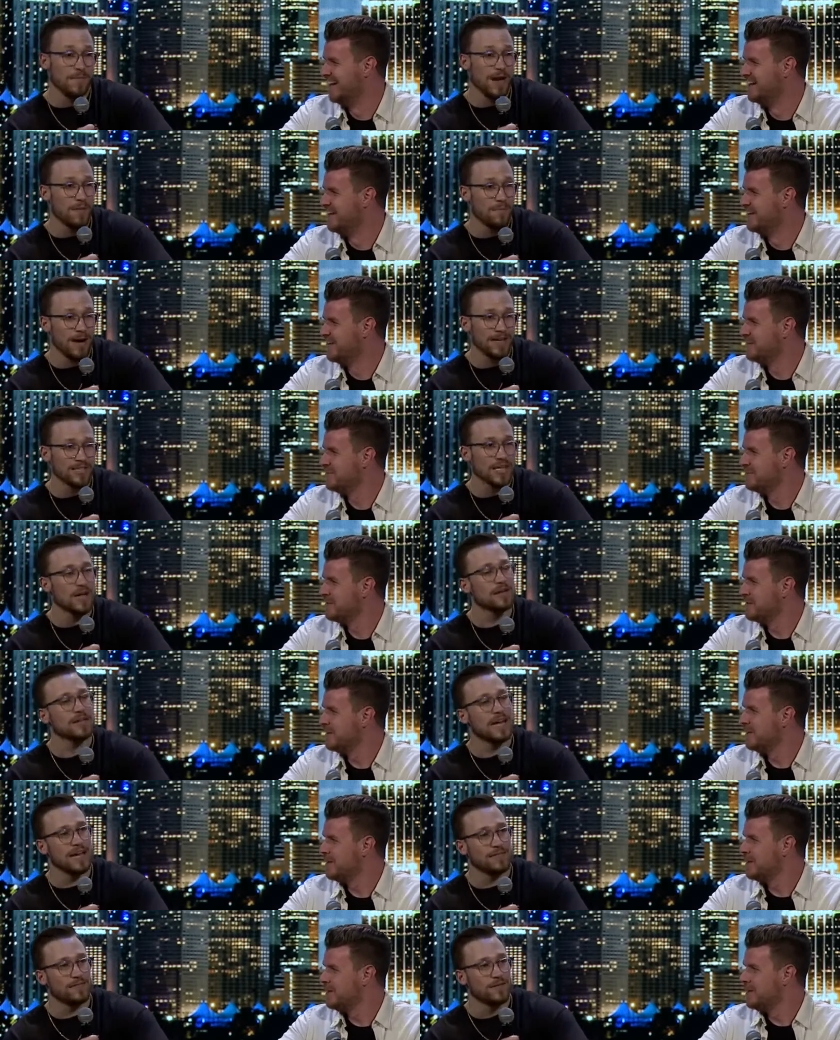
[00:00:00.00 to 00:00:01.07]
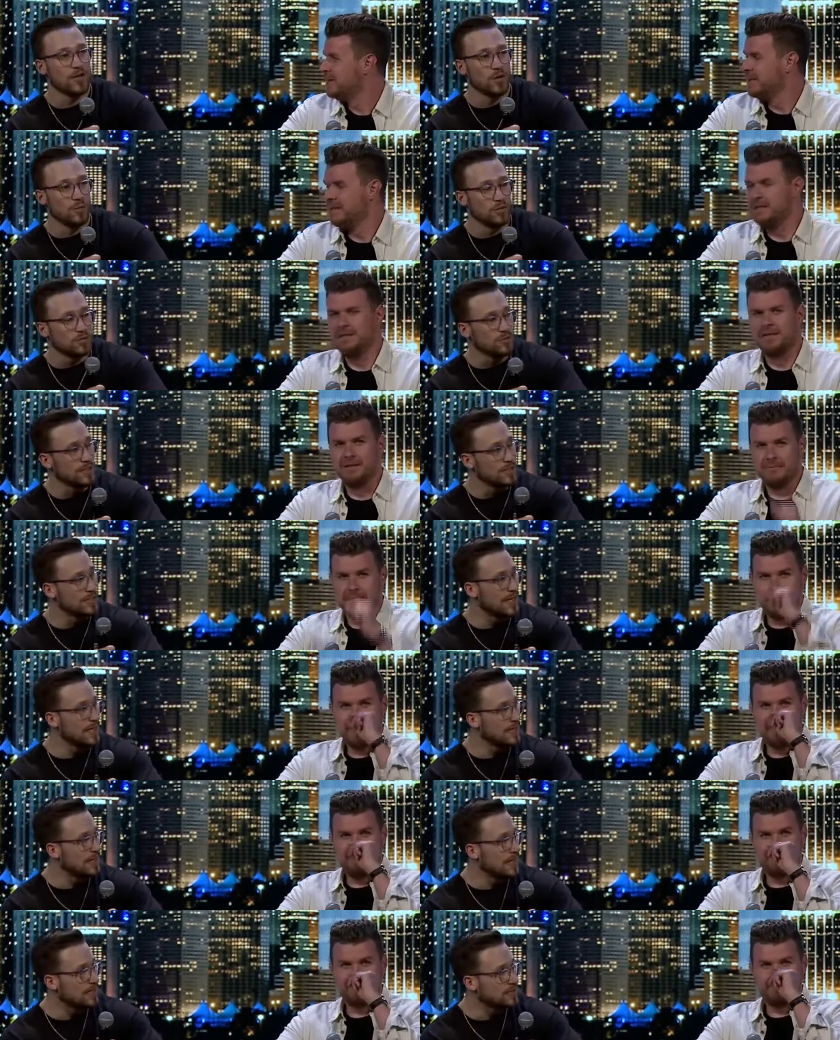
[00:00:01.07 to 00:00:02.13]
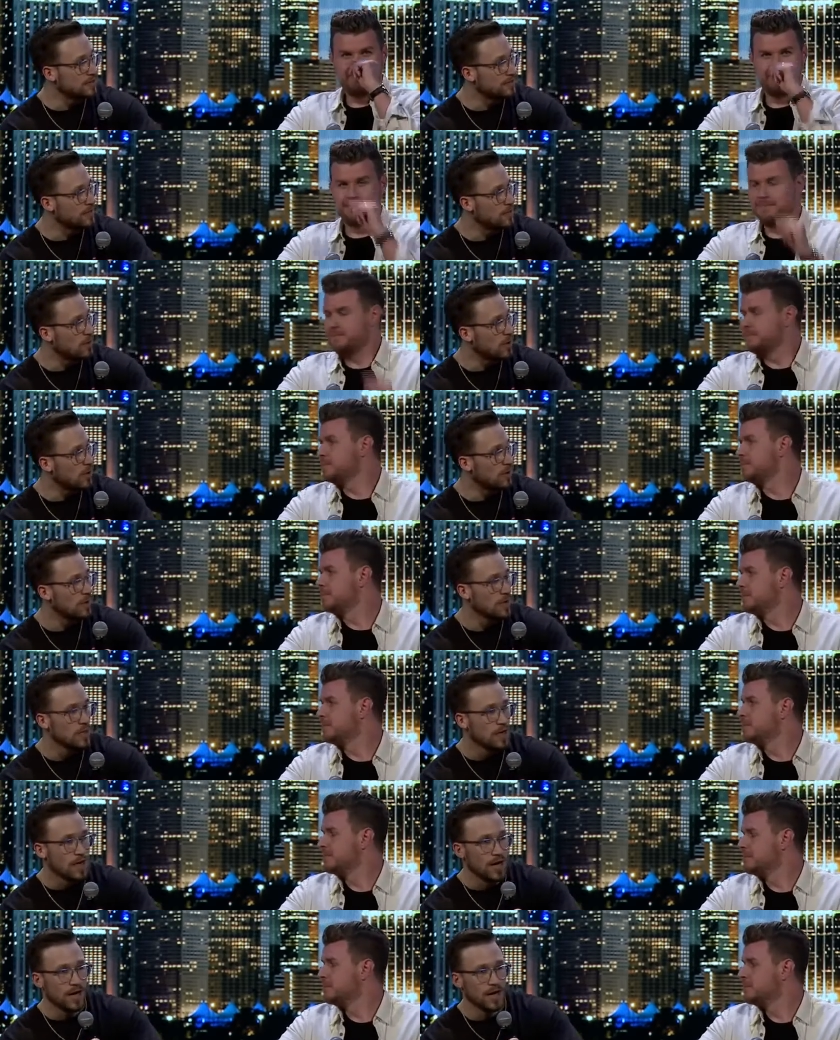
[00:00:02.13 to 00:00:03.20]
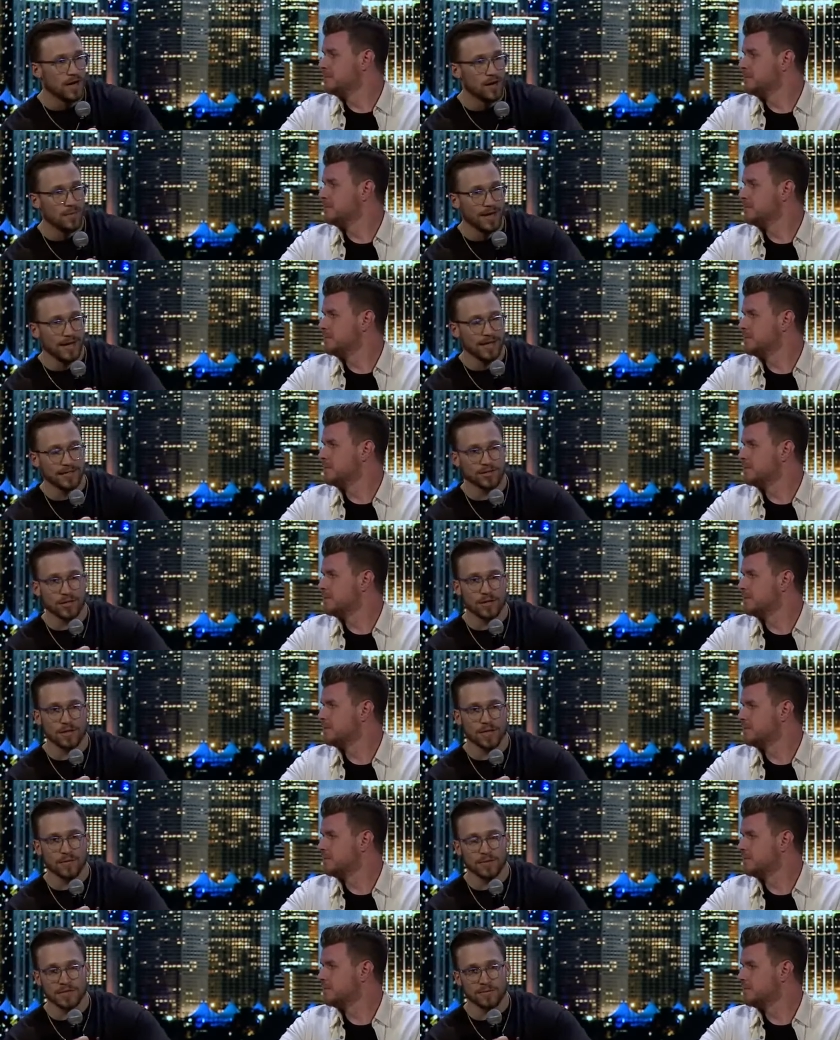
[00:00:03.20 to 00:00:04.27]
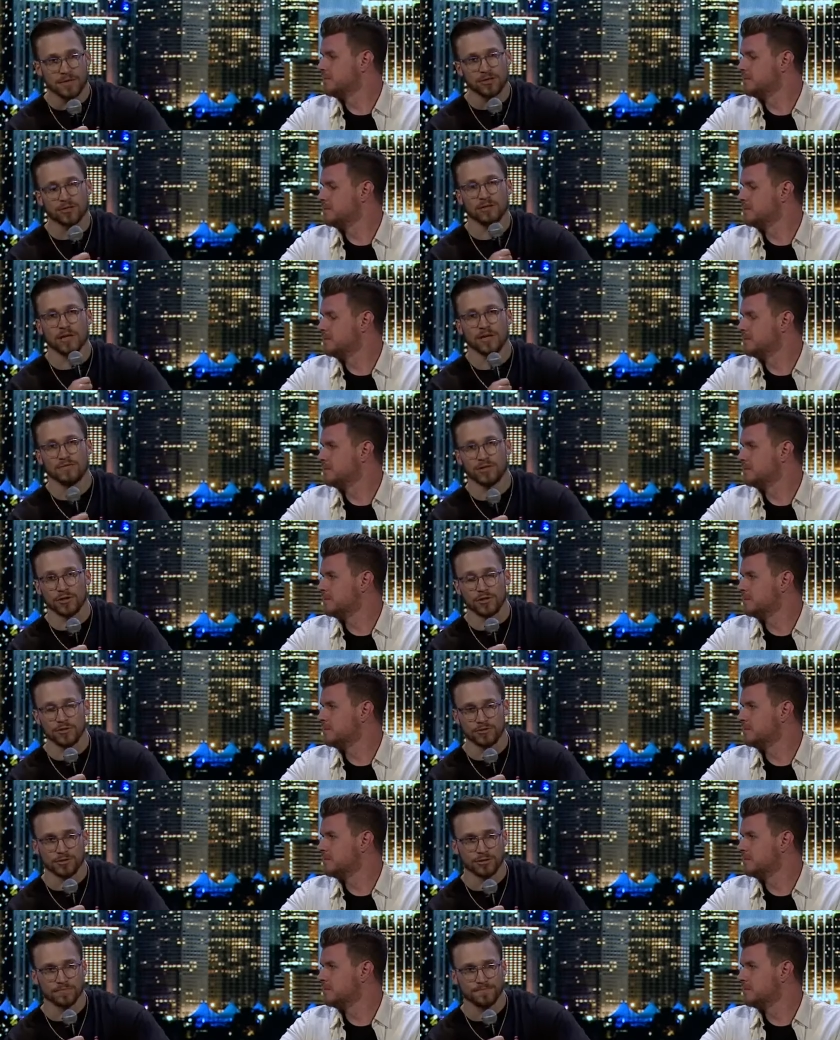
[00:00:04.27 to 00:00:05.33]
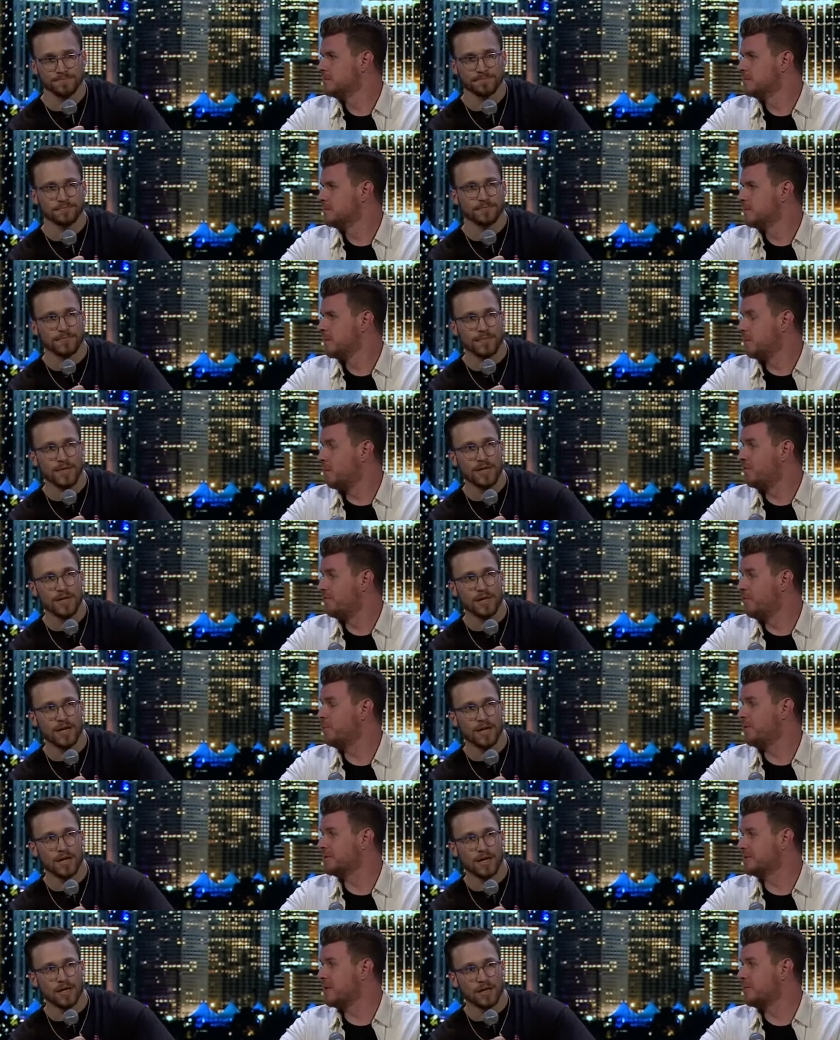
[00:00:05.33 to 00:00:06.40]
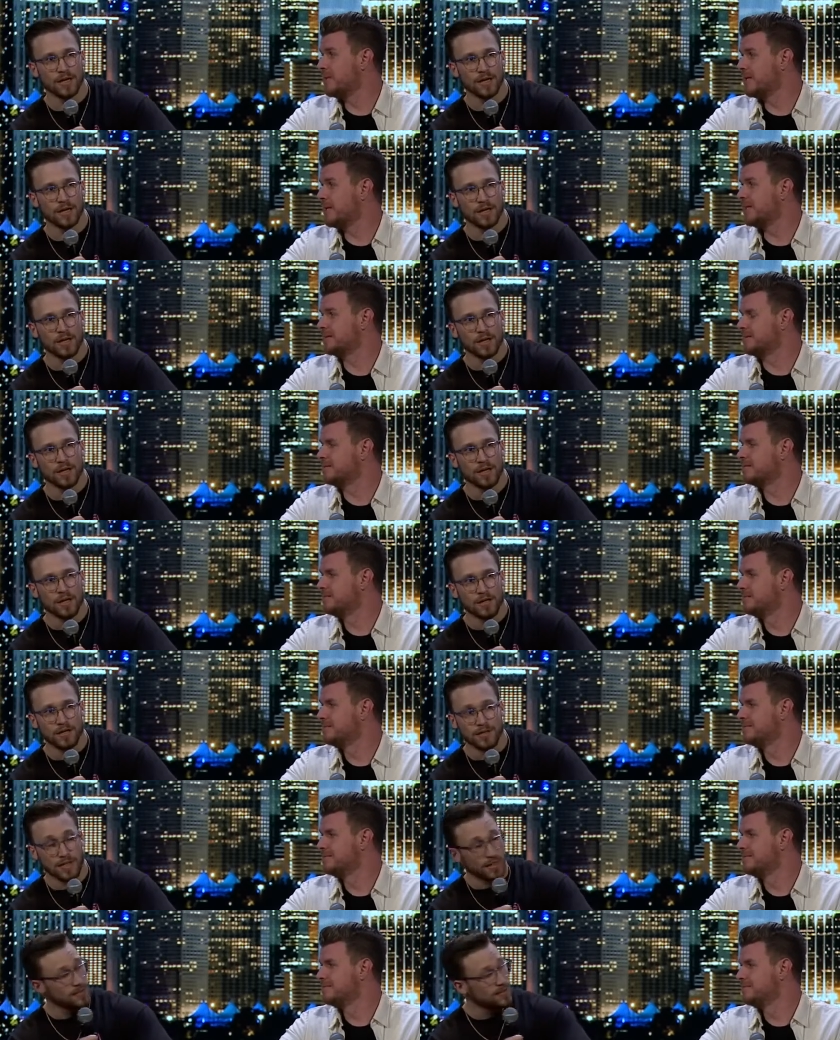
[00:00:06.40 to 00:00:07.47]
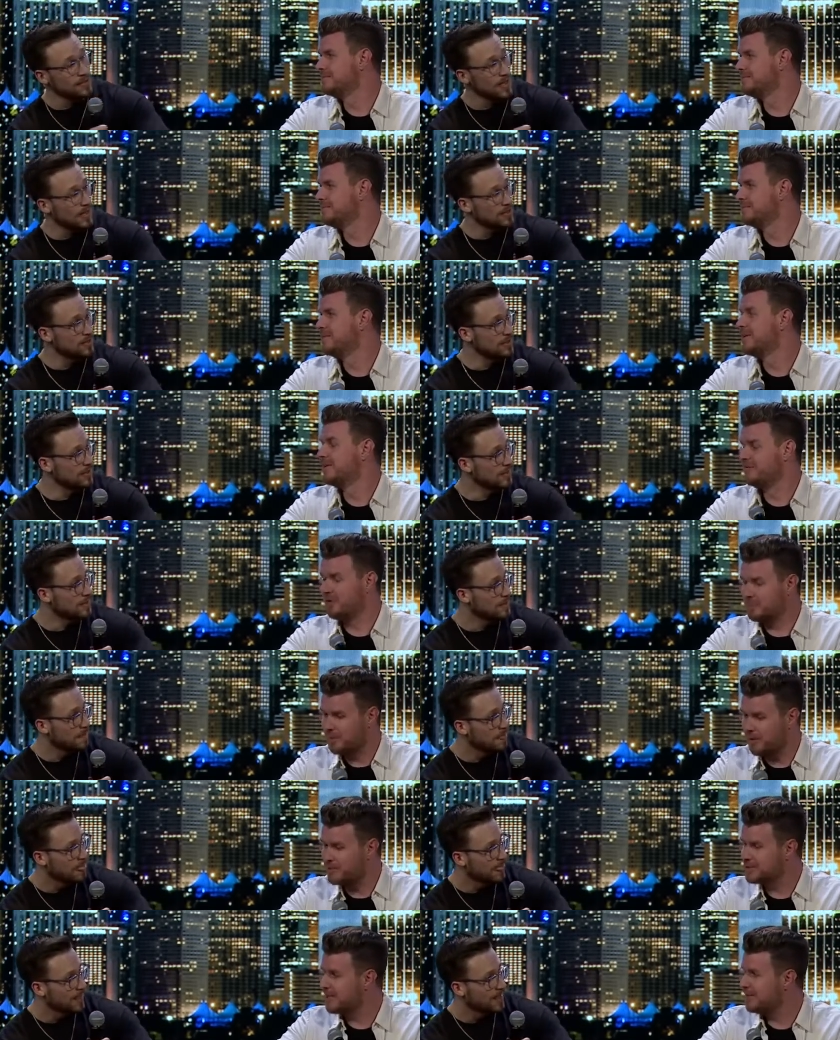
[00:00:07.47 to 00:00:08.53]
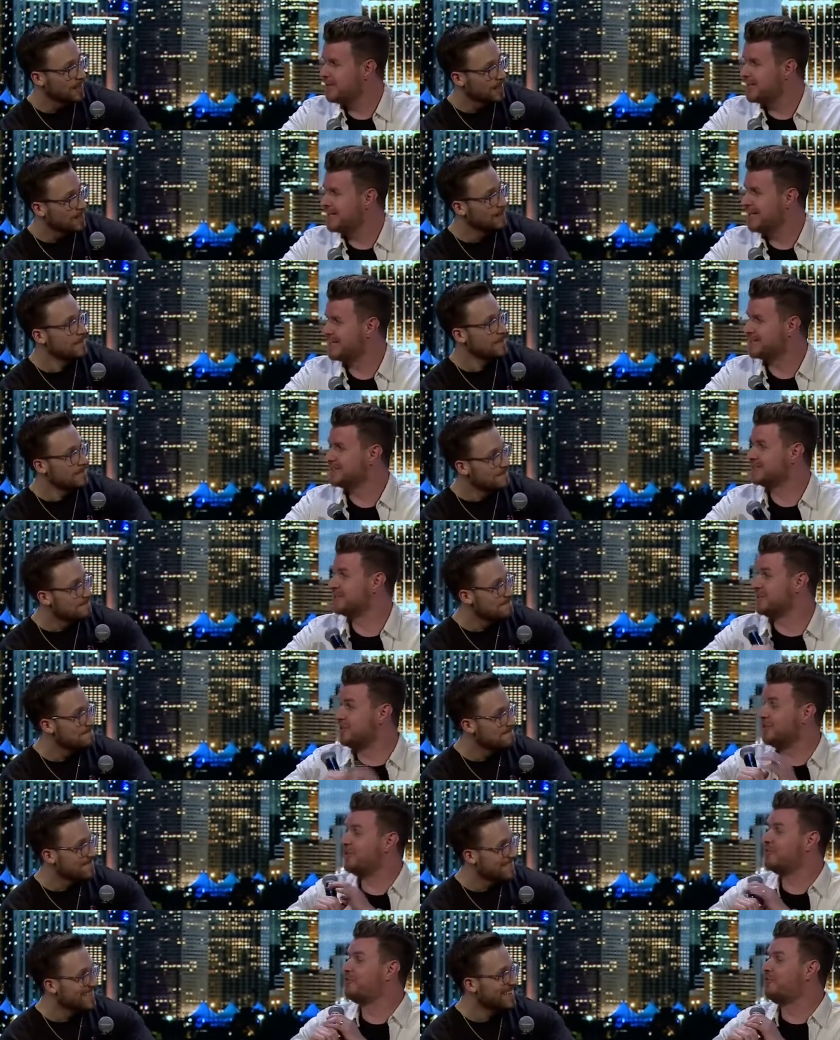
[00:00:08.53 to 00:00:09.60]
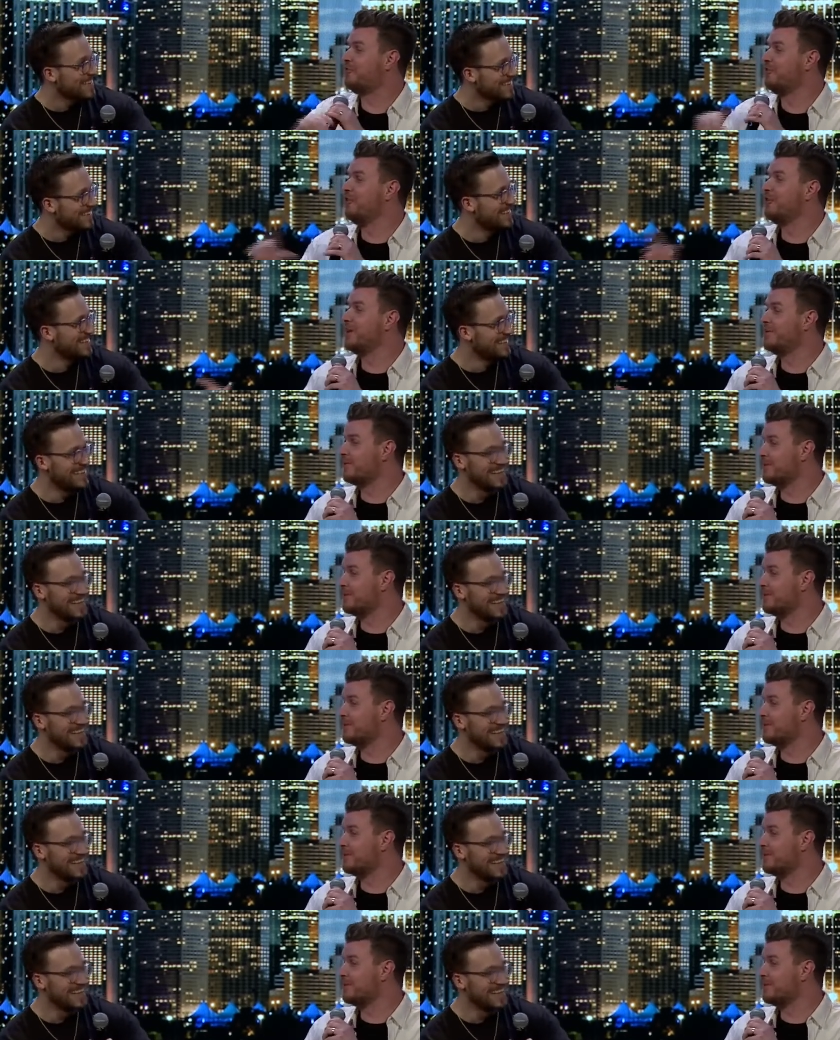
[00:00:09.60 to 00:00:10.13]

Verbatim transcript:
Speaker 1: my, my entire life was really dedicated to football um, and i started coming to metro life church
Speaker 2: well football is how we connected
Speaker 1: yes actually
Speaker 2: football was how we connected so you don't fully